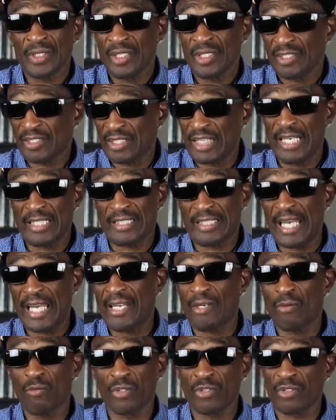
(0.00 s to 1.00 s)

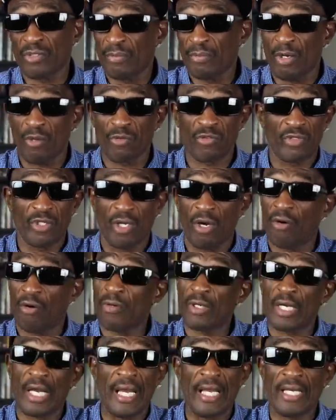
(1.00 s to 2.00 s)
Santana was the most known
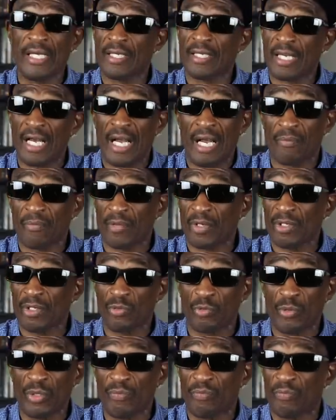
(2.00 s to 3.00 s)
gang in Compton
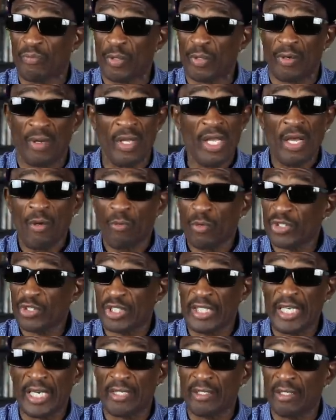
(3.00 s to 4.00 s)
because we was
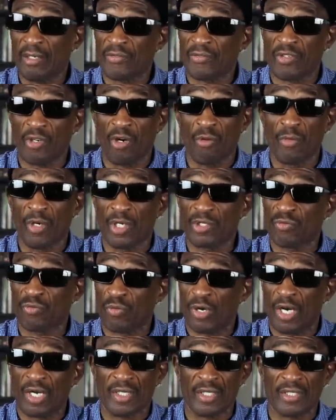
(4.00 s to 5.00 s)
kicking up so much
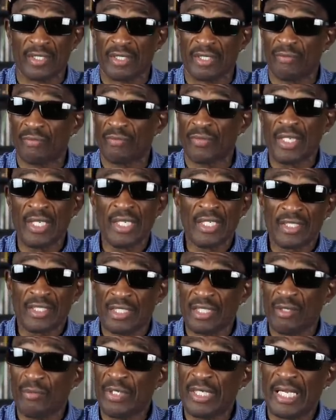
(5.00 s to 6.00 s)
ruckus and
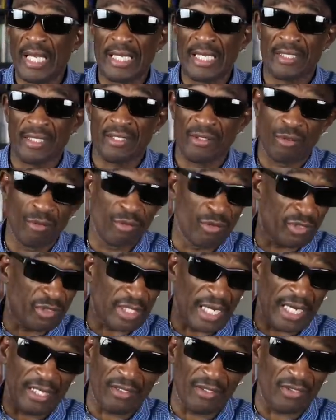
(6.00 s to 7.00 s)
shit. We had the news
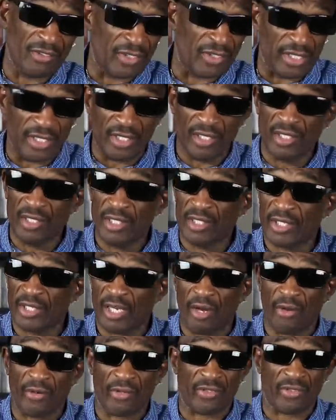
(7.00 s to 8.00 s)
stations in the hood
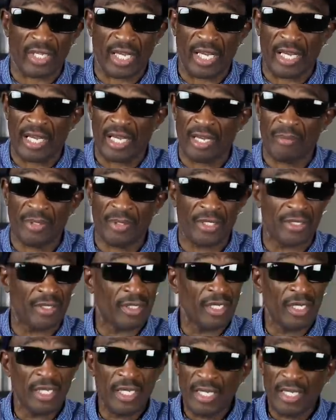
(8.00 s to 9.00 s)
all the time.
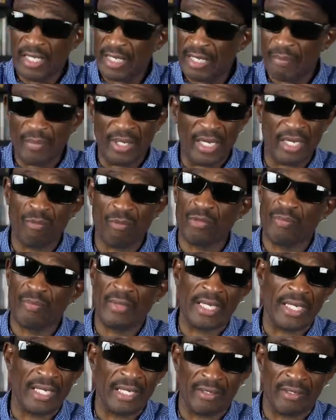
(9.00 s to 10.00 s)

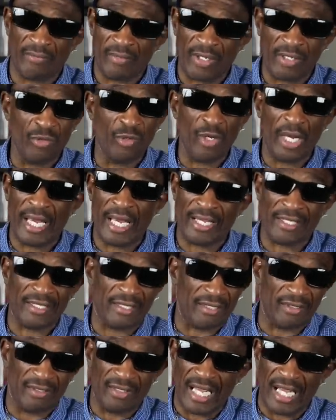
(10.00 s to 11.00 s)
And you
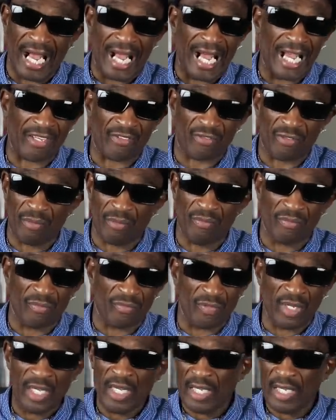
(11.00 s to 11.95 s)
had guys from